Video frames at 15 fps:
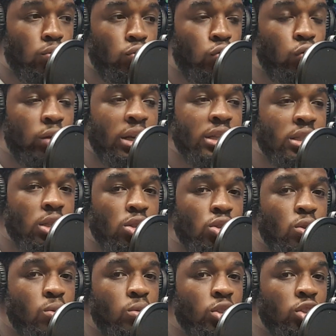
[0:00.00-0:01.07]
reason
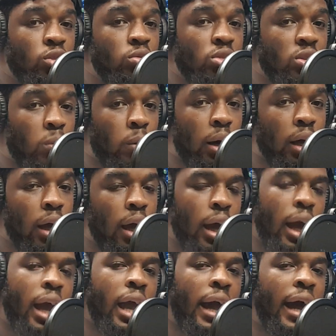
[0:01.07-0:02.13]
to shoot someone.
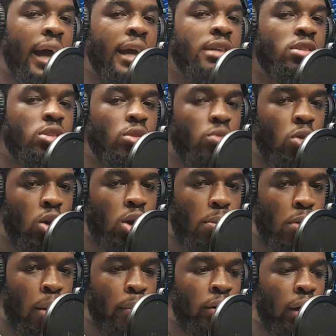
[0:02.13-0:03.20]
Hey, I entered the wrong
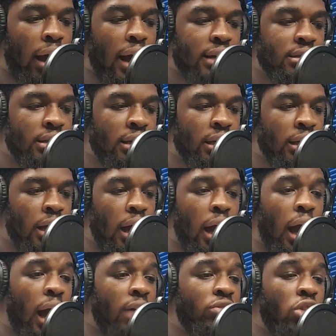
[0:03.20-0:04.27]
apartment on accident.
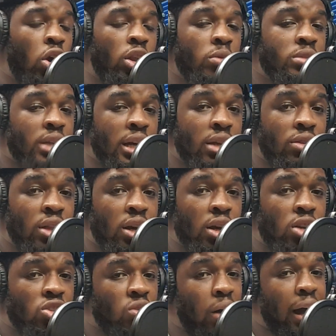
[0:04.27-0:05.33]
I thought he was in
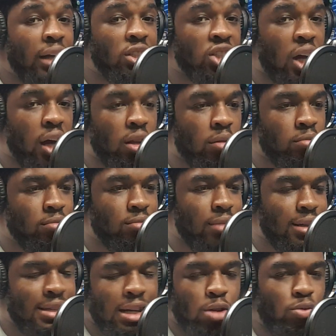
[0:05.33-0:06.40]
there, so I shot him.
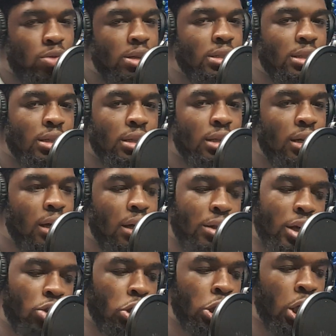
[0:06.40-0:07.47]
That's not a reason
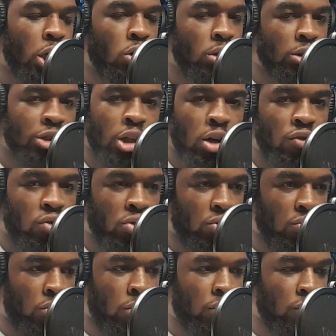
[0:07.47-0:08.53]
that you shouldn't go to jail
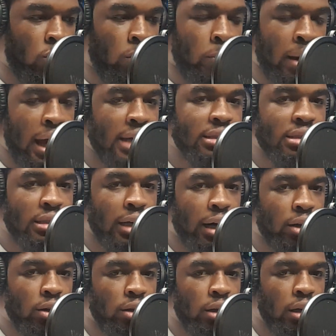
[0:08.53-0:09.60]
for
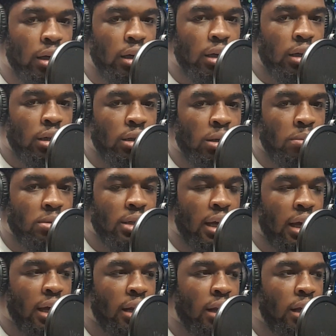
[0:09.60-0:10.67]
manslaughter. You know what I'm
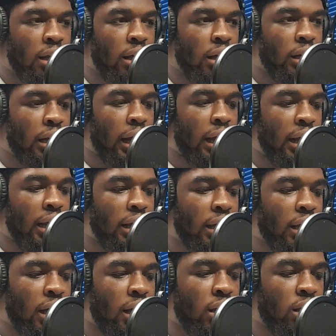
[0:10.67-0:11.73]
saying? Like,
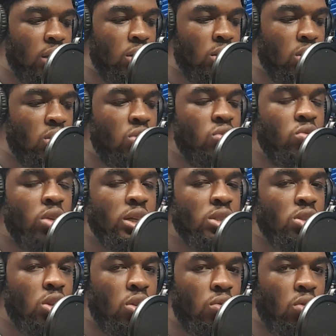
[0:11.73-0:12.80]
you
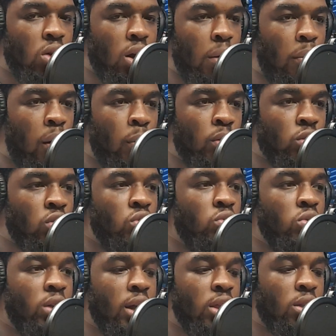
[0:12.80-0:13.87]
entered the wrong apartment. You
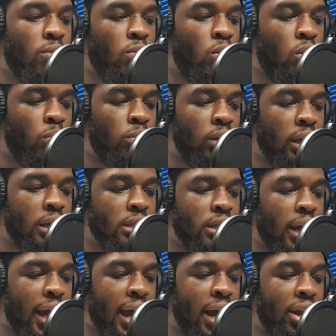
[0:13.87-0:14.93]
were in the wrong place,
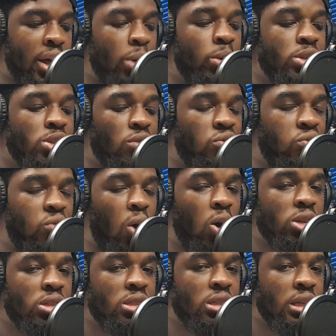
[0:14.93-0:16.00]
and it was a
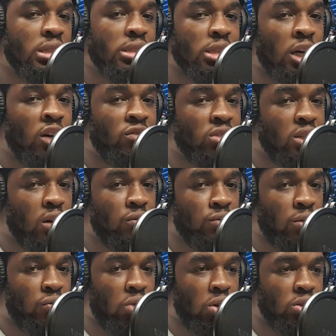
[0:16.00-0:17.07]
false sense of
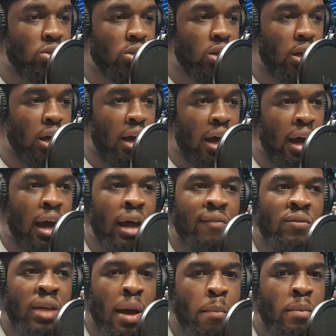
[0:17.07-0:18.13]
self-defense. And
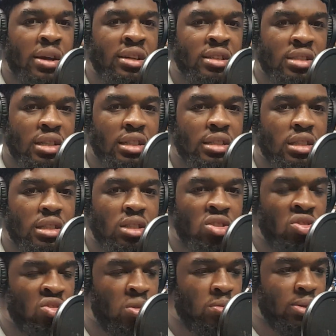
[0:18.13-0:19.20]
if that makes sense,
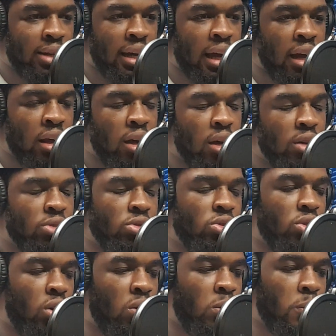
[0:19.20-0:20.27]
you know what I'm saying?
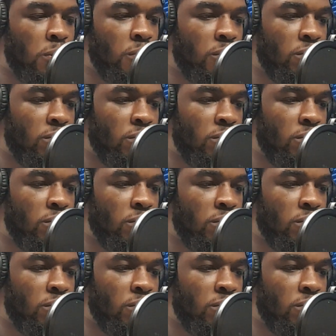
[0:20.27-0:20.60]
So,